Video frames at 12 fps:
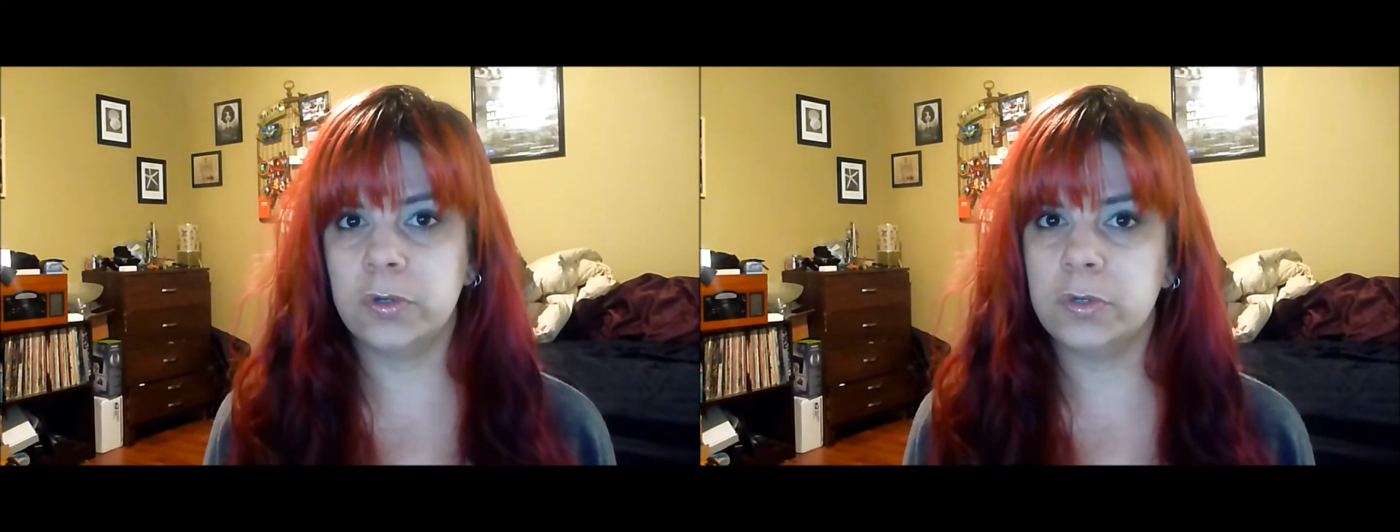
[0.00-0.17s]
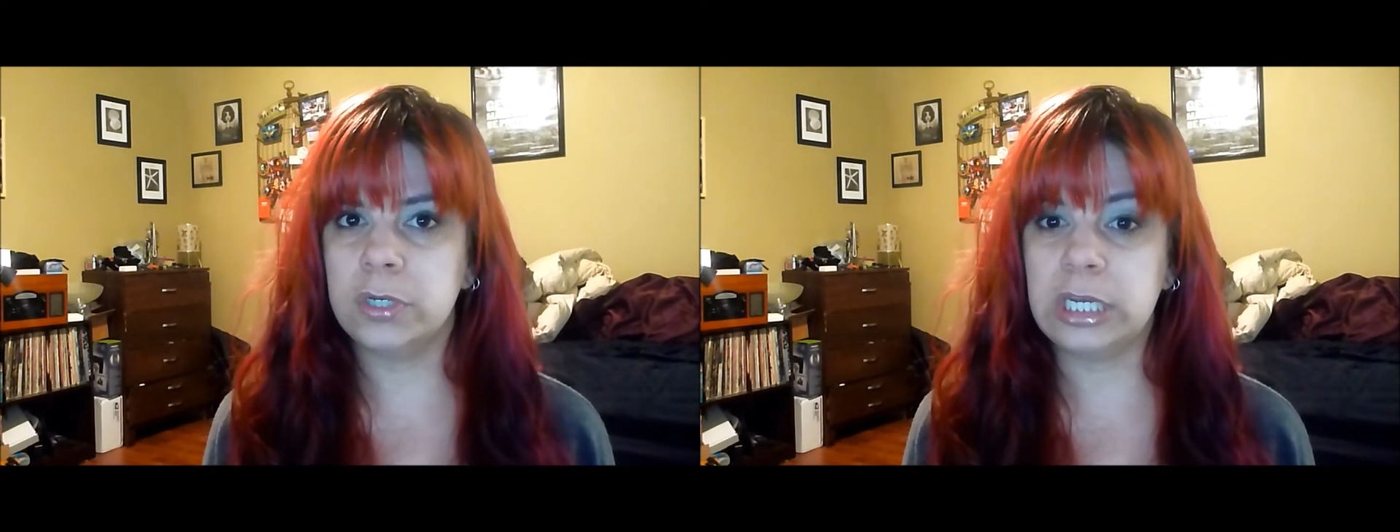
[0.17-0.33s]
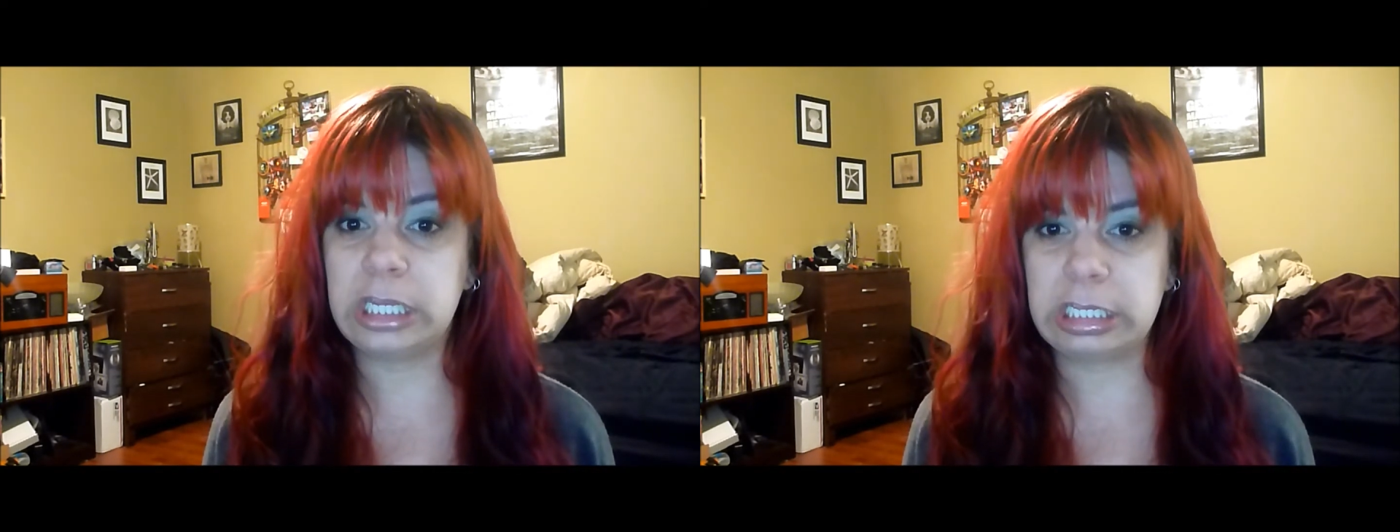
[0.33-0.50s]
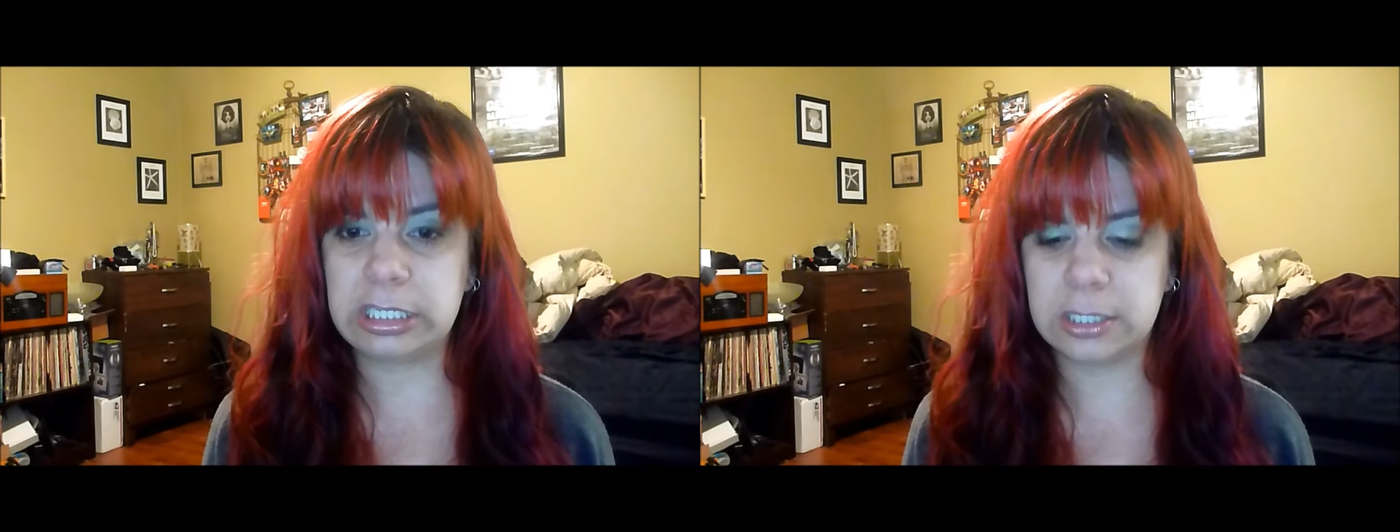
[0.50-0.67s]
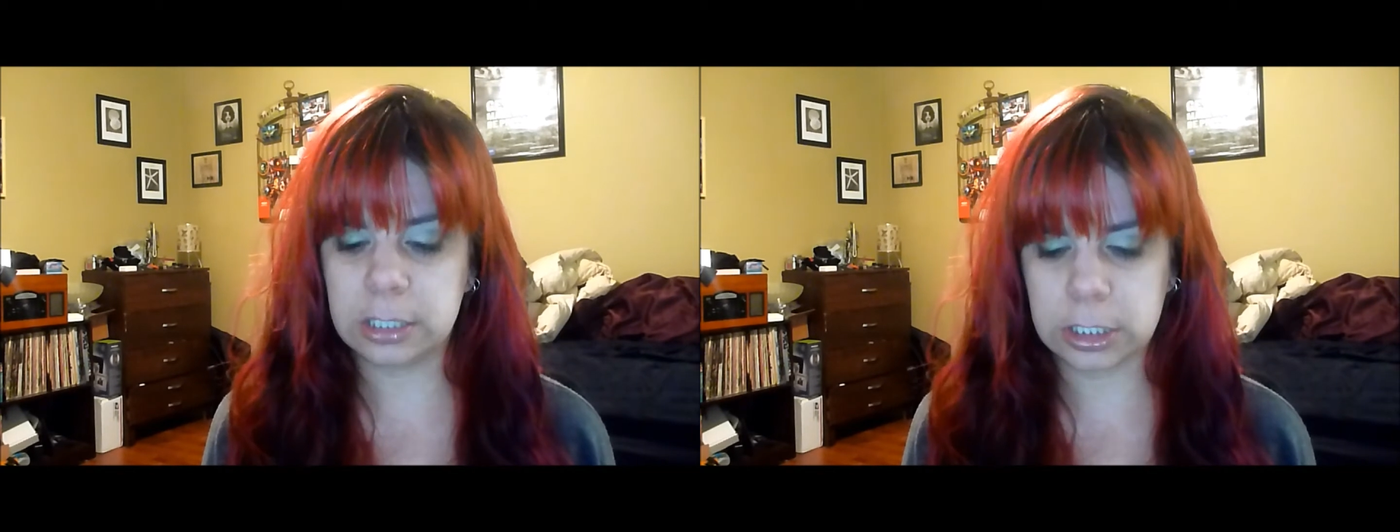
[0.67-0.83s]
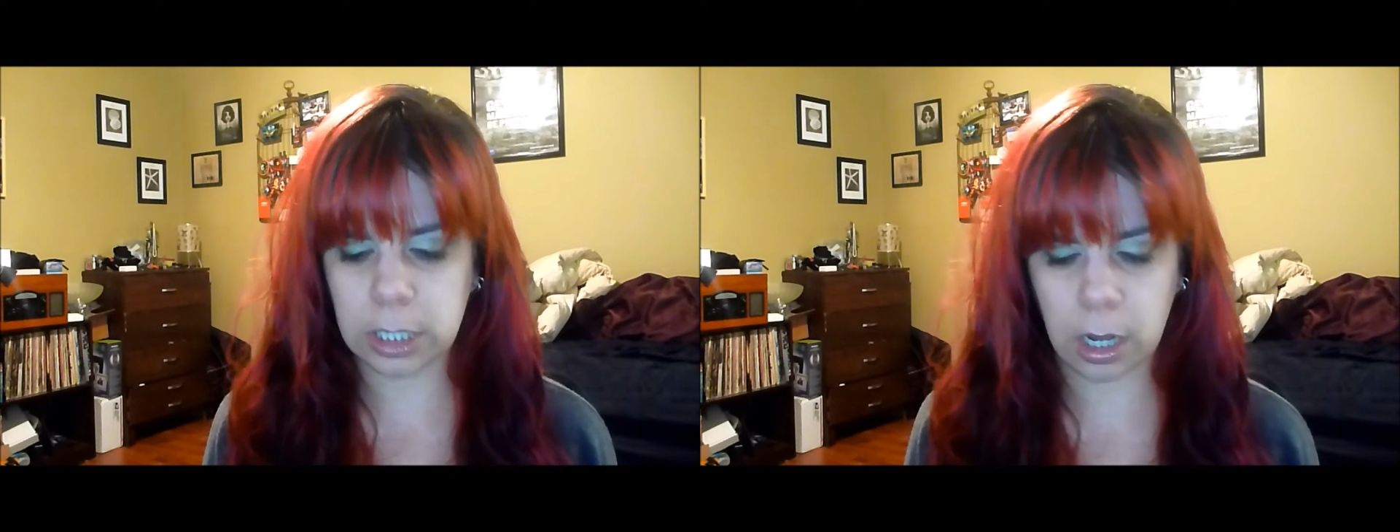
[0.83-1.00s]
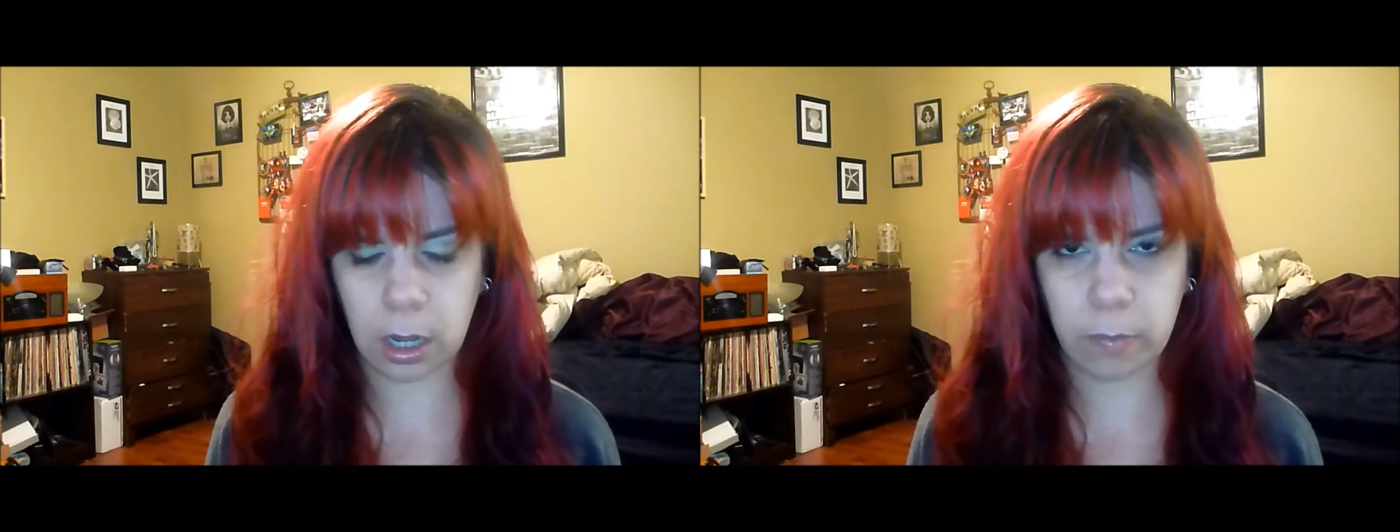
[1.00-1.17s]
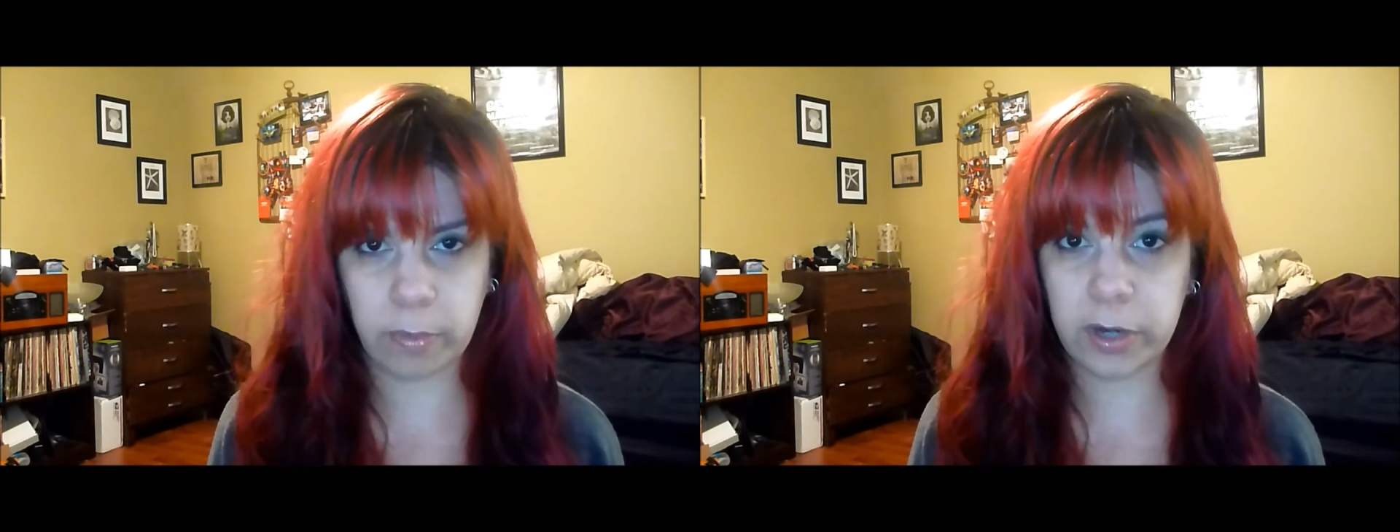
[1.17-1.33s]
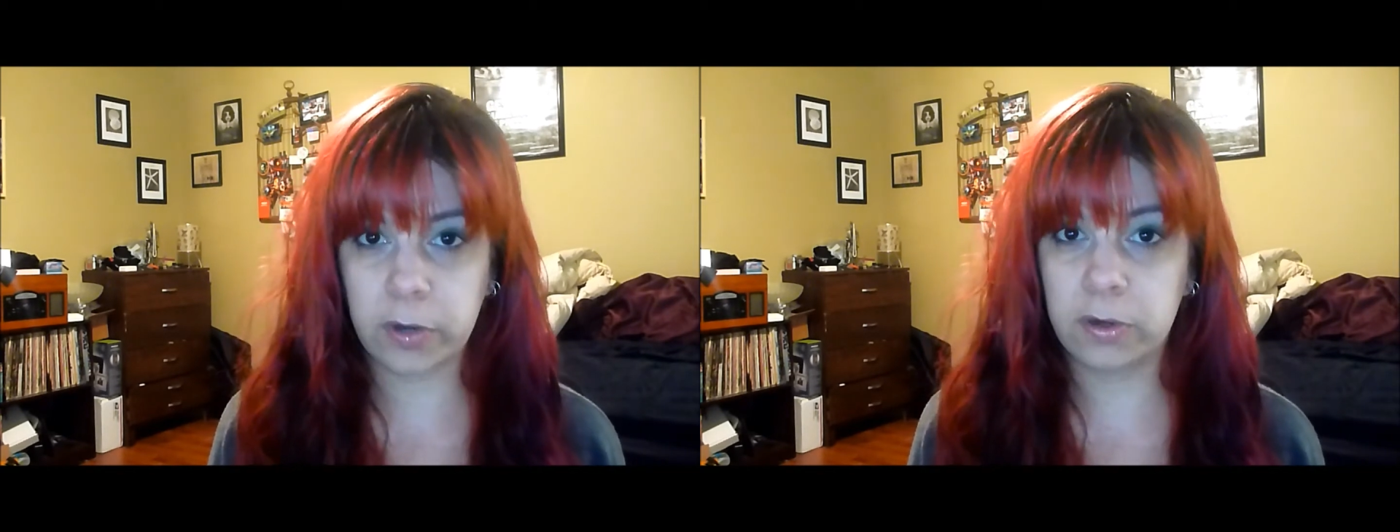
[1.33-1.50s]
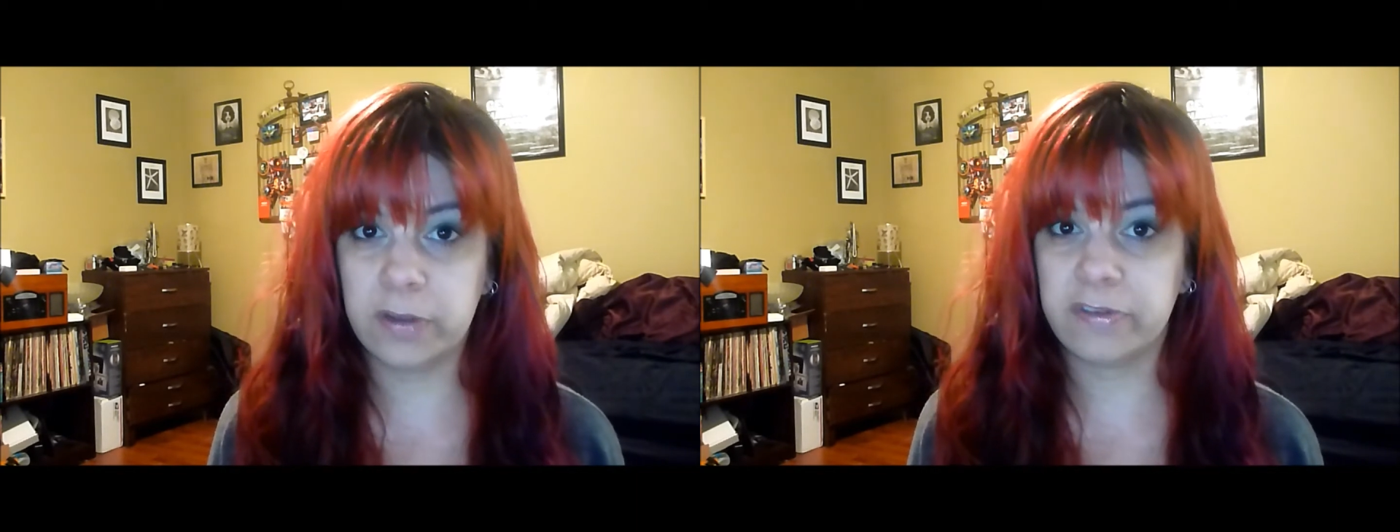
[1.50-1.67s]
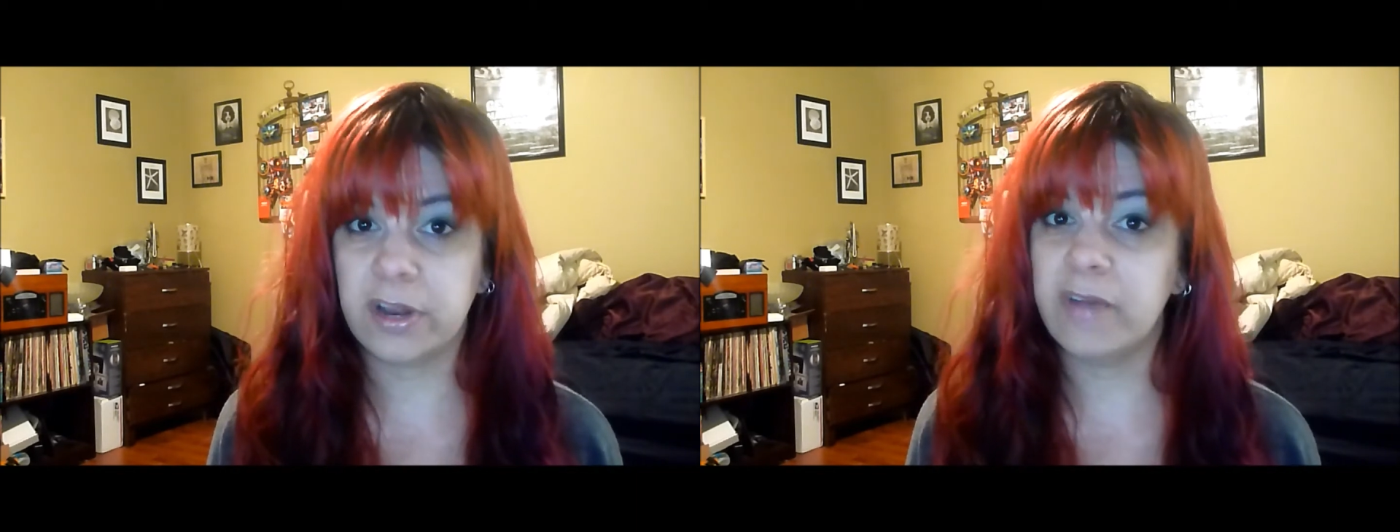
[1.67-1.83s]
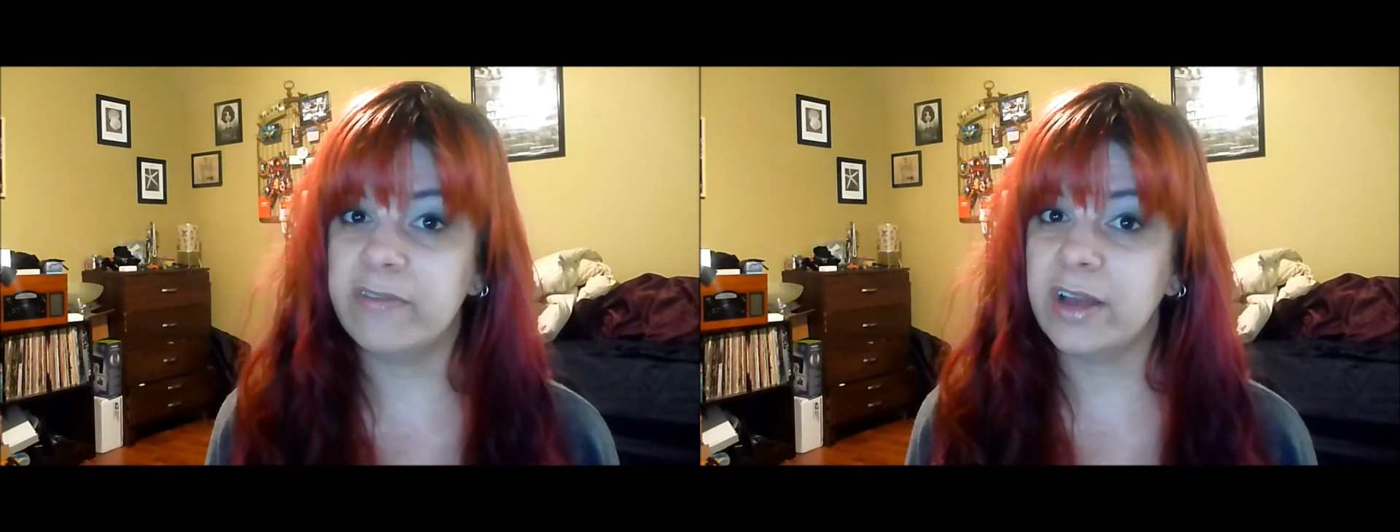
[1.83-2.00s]
who needs the job and who doesn't
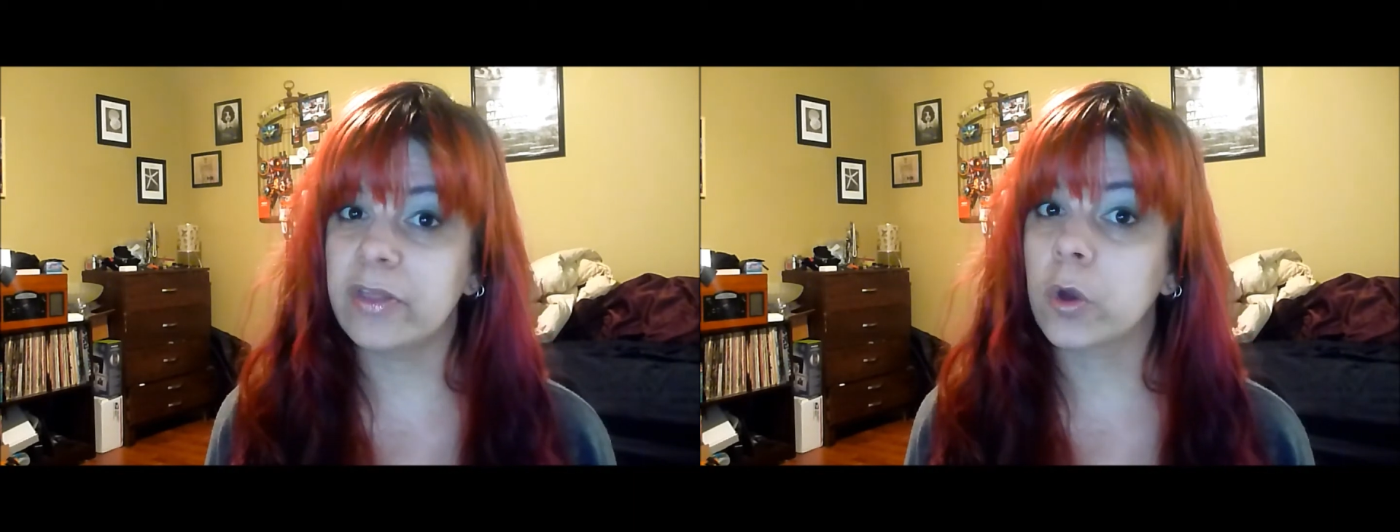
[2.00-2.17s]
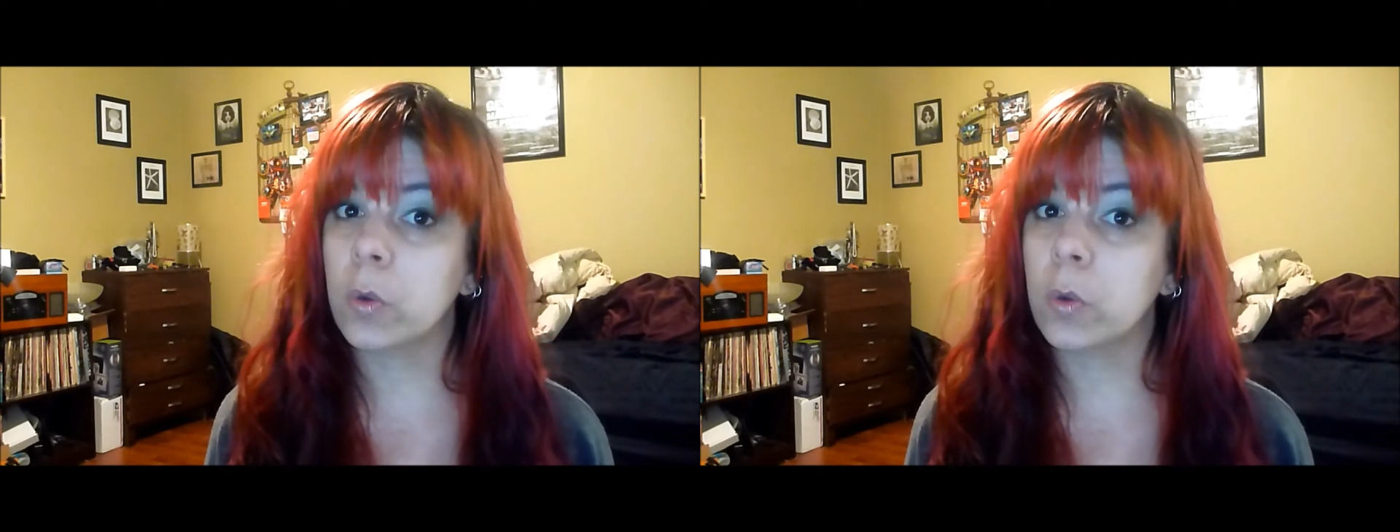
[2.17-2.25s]
have any other